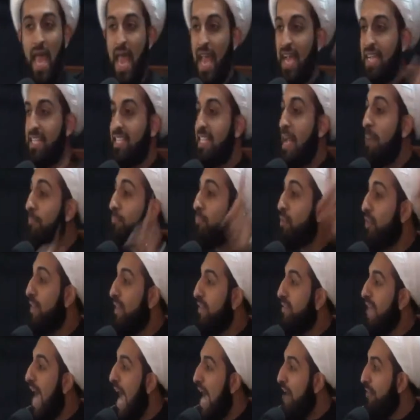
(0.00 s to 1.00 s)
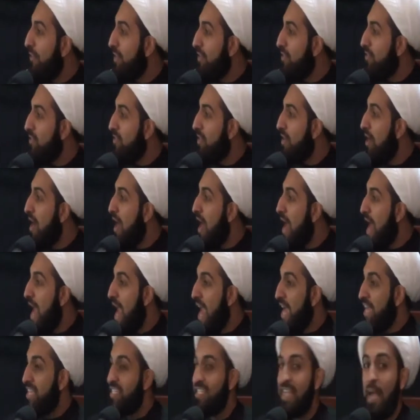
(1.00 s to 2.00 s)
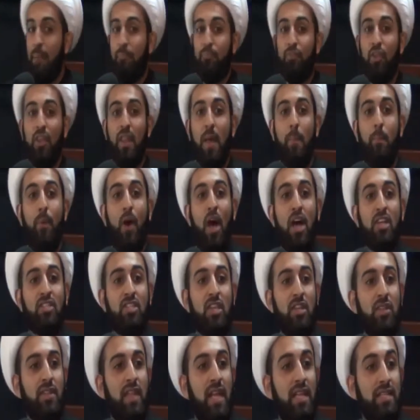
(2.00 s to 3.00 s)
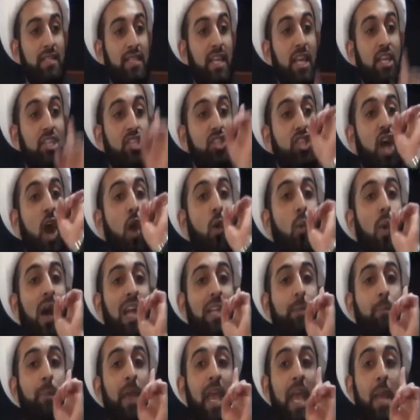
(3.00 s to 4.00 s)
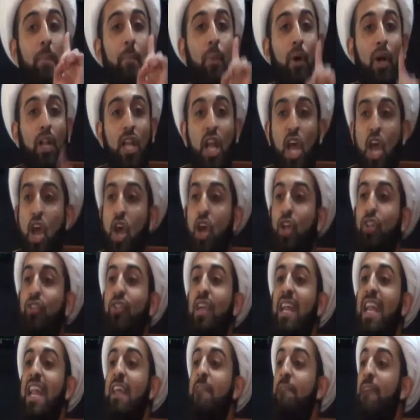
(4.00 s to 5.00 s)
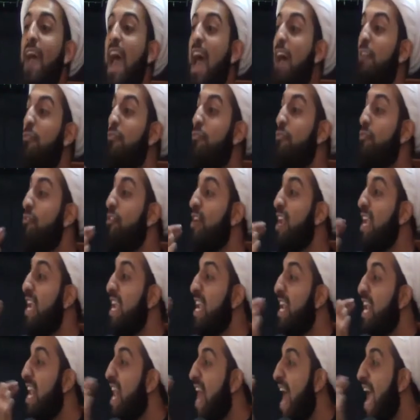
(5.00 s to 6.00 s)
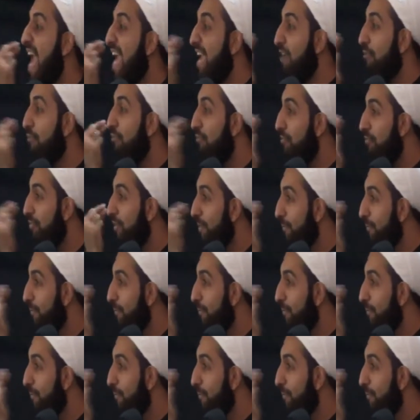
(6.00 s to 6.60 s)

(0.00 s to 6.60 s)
except to the tyrant, except to the person that does not want people to live a free life.